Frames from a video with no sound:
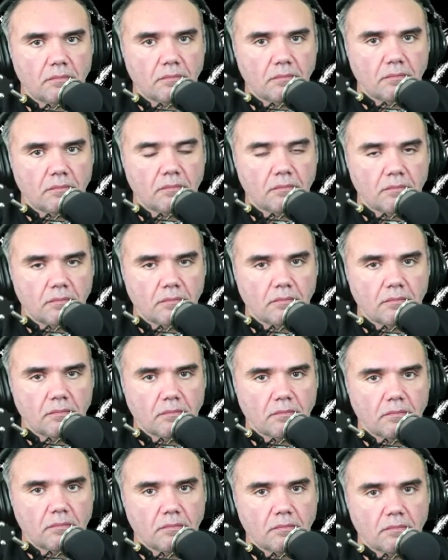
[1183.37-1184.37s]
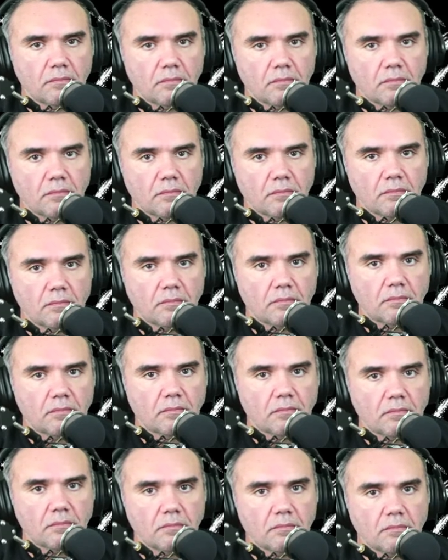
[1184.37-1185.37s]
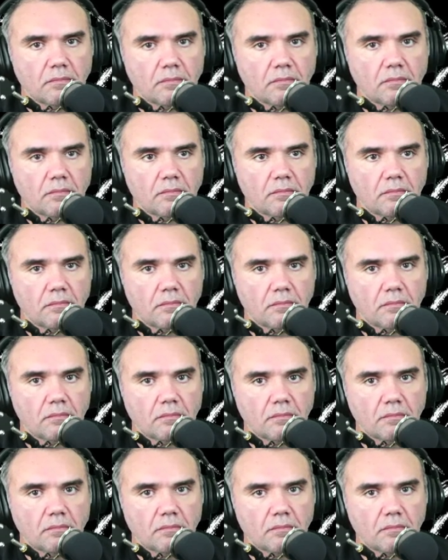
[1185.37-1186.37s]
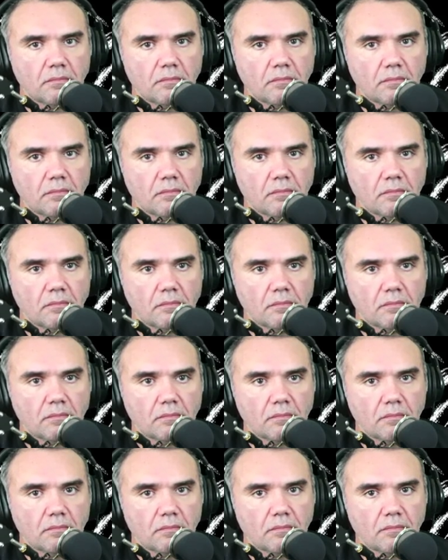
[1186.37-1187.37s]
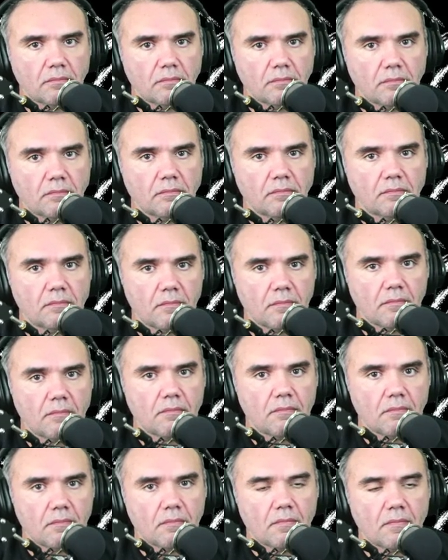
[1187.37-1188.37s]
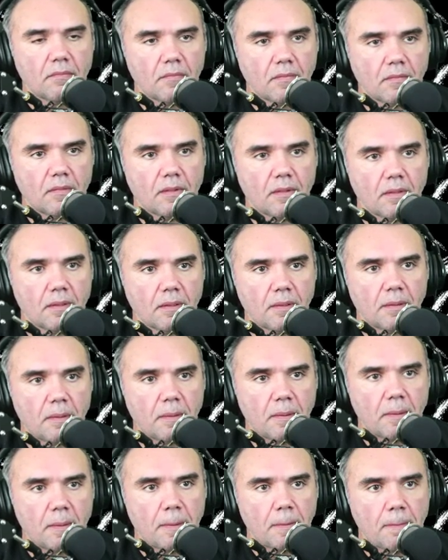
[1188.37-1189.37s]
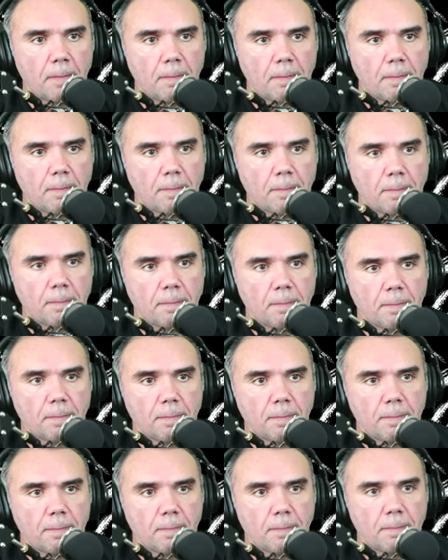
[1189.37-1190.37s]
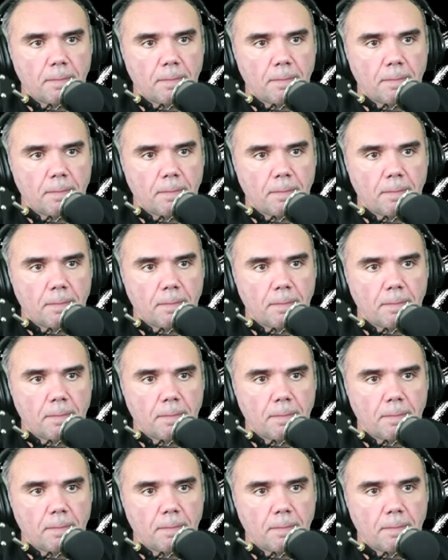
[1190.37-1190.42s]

(silent)